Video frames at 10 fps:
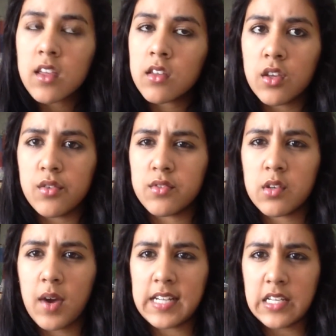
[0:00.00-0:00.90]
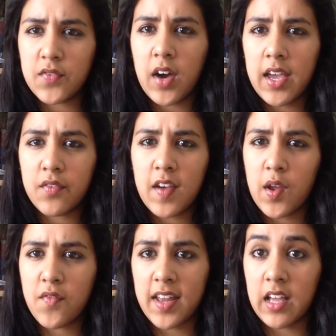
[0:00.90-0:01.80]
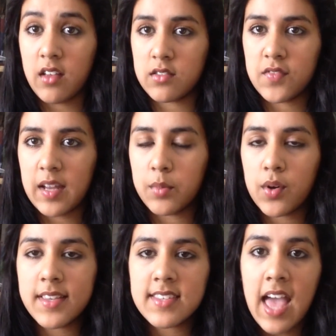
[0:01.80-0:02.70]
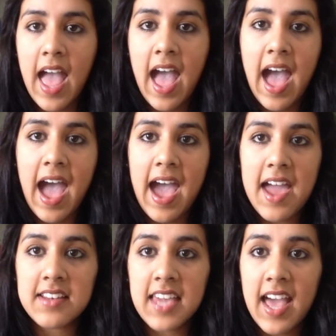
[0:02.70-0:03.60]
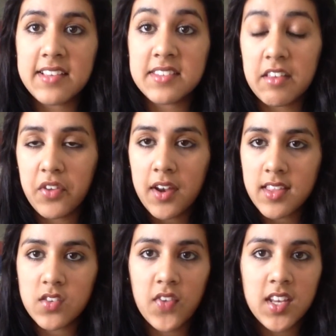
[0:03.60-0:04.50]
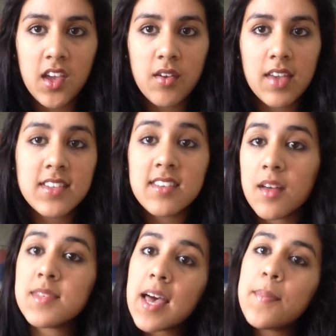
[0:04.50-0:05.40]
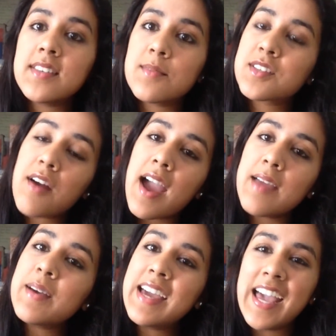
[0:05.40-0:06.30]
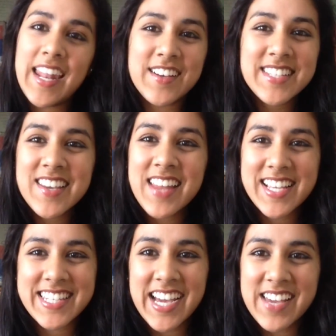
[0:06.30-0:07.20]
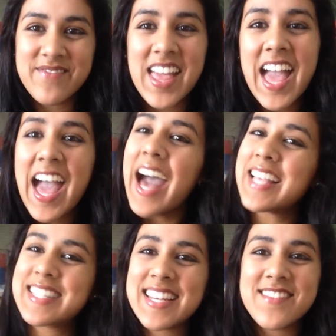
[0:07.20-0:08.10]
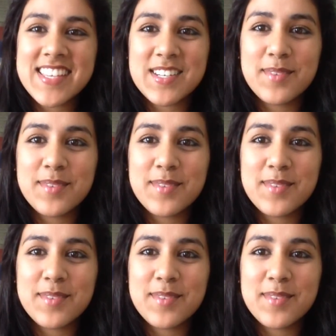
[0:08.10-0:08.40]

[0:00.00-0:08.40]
use to identify fellow fangirls and fanboys. And yes, if you like this video, give it a thumbs up and subscribe, and I'll see you next time. Hasta la vista,